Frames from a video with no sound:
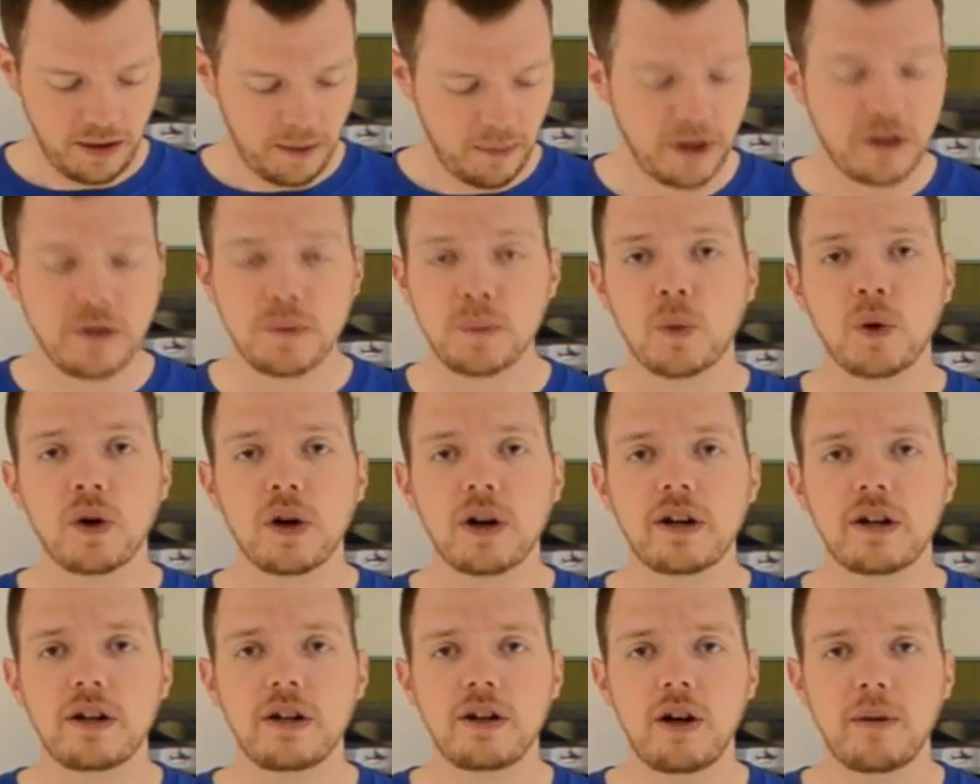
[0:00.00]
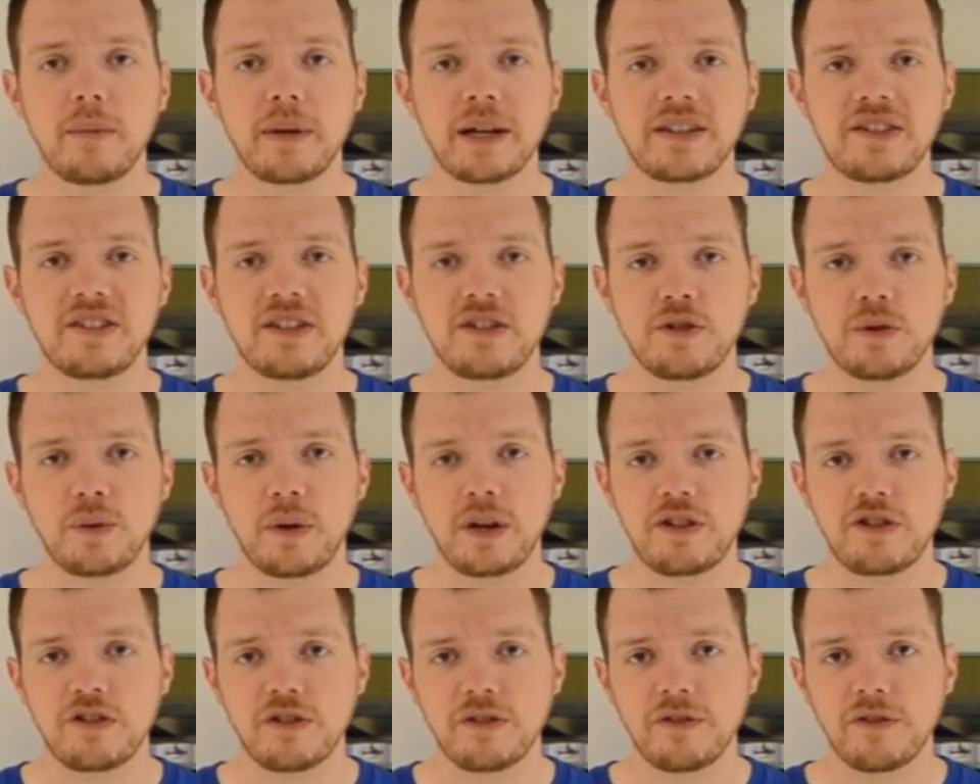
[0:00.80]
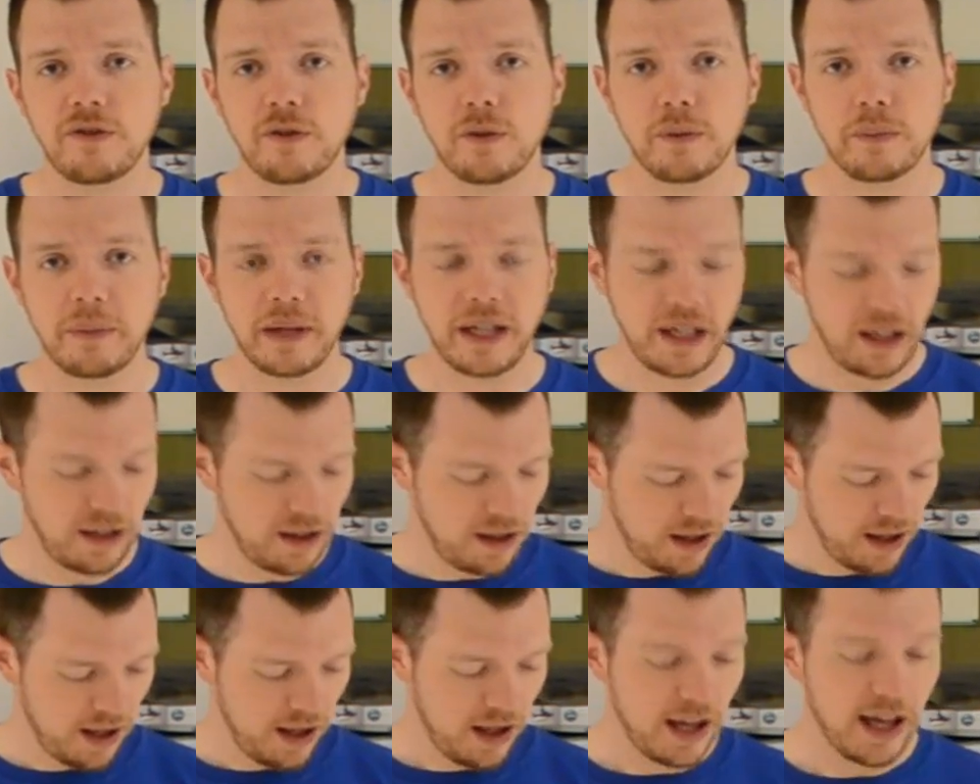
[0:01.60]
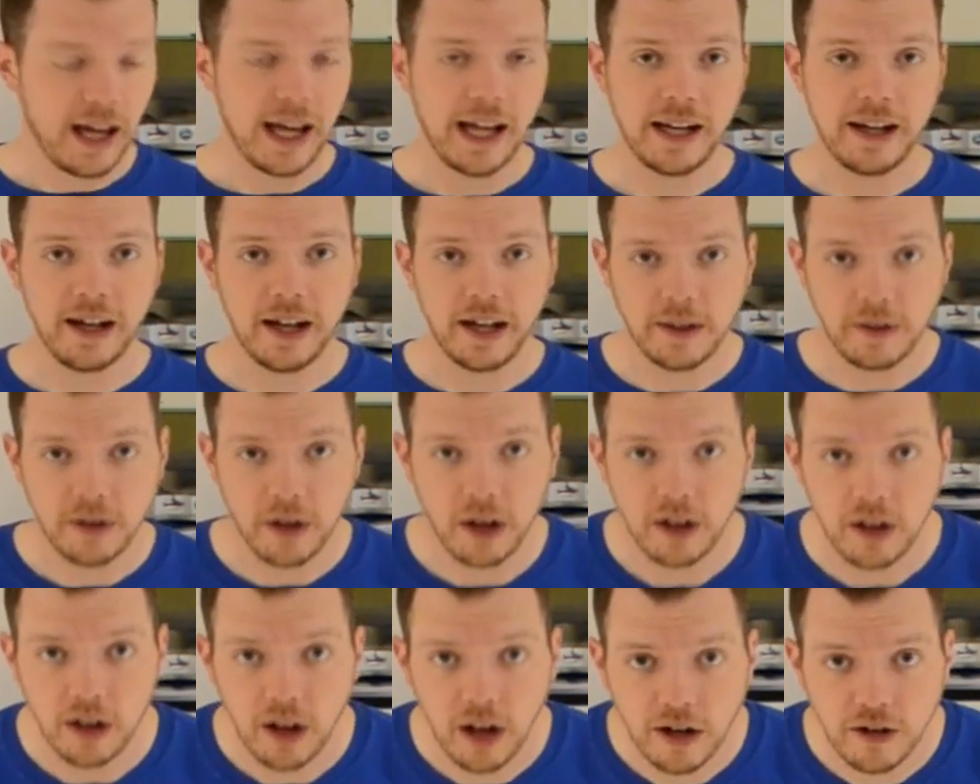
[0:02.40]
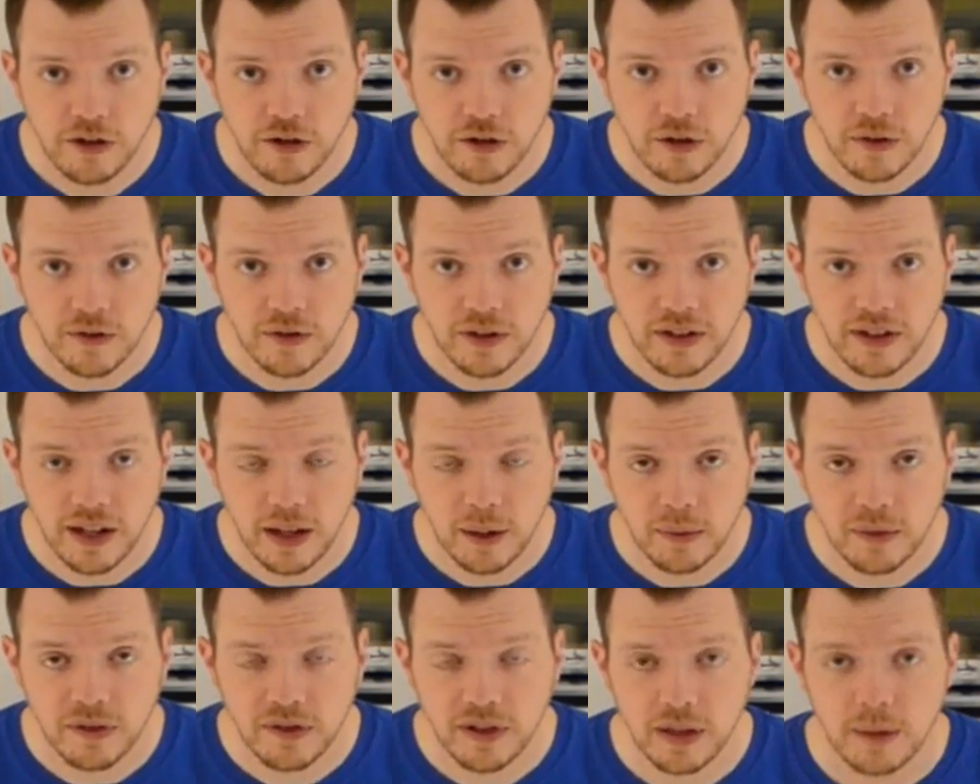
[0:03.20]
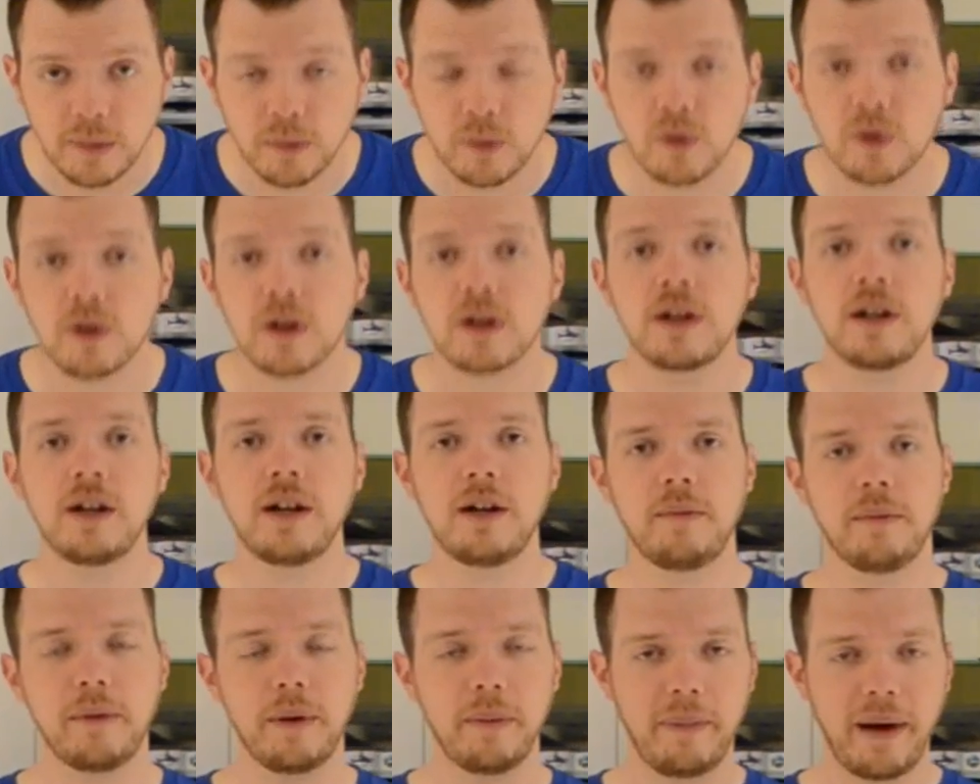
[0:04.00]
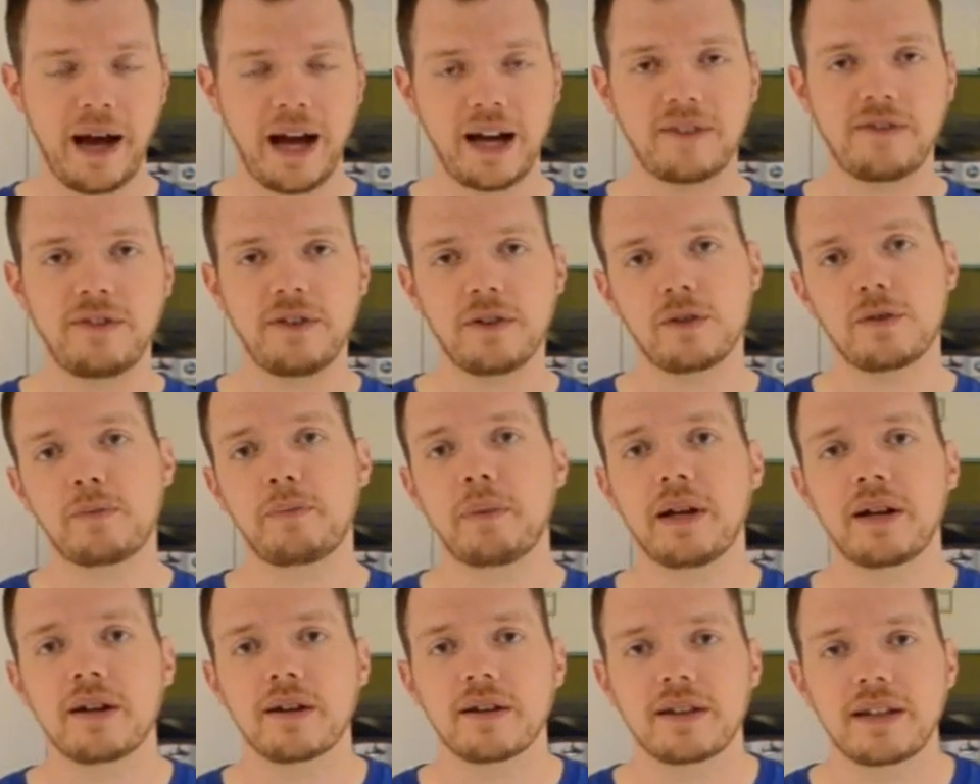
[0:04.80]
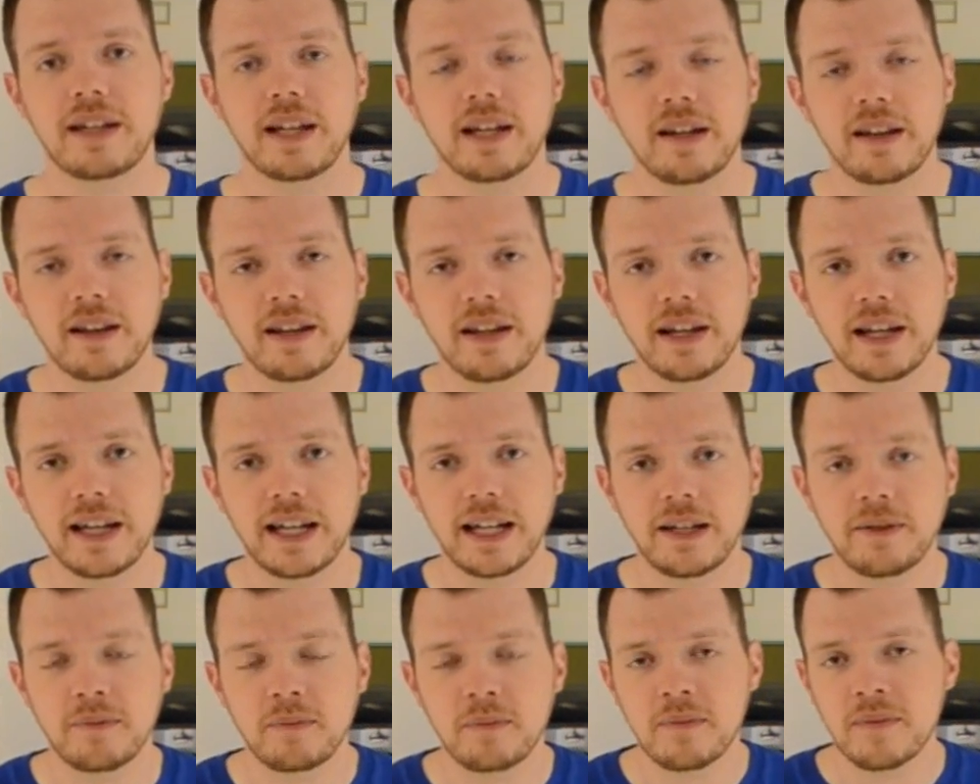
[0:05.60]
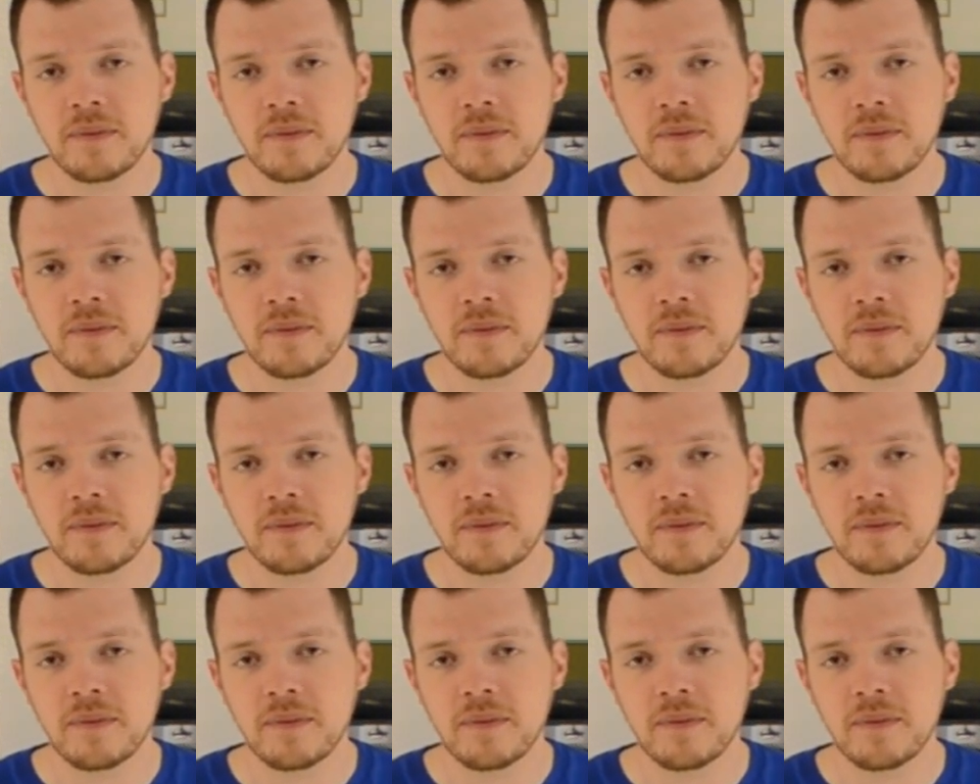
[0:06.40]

A much more ergonomic situation for me, and I'm not hunched over the tables anymore. My back feels better at the end of the night.